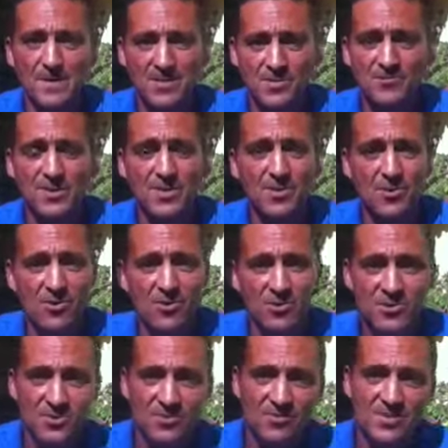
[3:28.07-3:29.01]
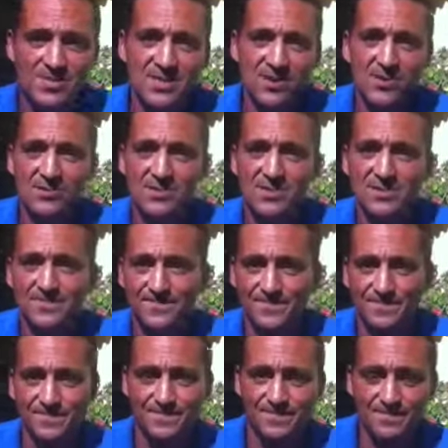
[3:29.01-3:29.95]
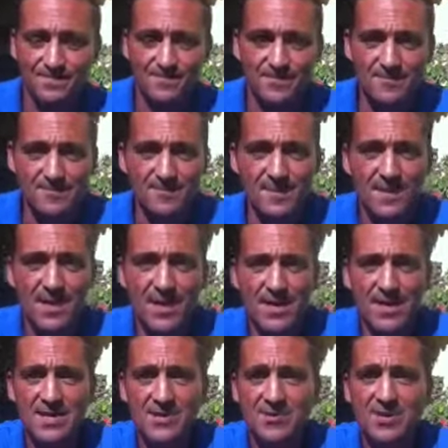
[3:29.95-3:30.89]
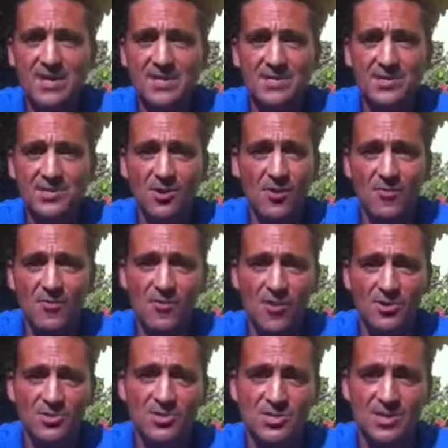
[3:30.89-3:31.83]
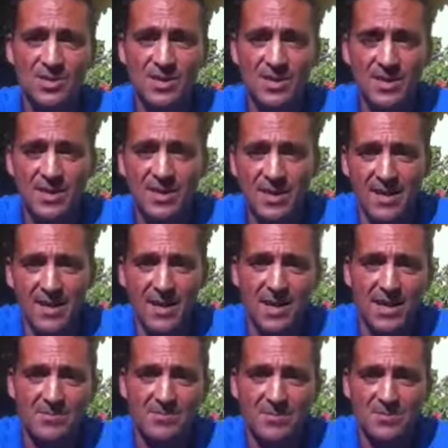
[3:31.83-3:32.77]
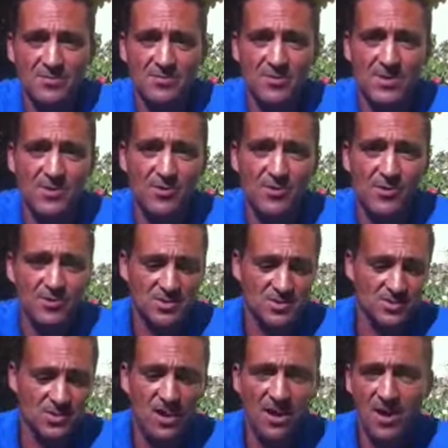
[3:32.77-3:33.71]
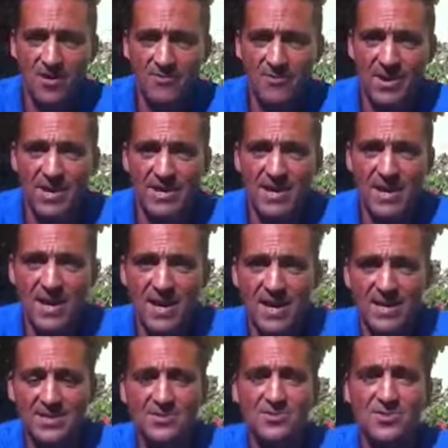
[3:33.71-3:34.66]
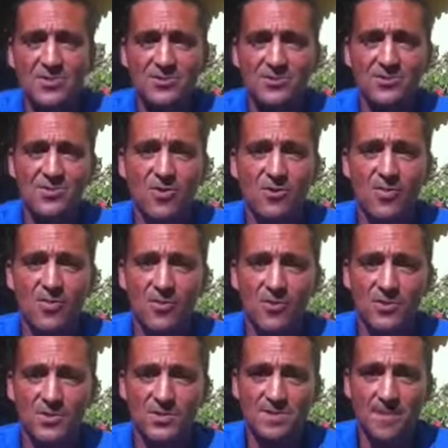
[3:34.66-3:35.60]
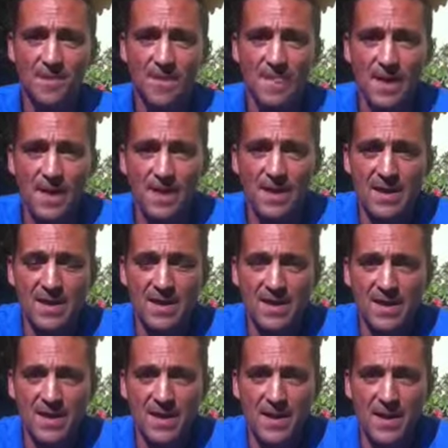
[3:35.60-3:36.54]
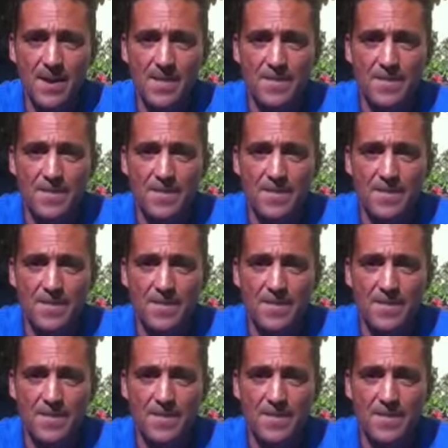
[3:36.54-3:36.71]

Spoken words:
to record your results, and you need a stopwatch to record your heart rate and your controlled pause,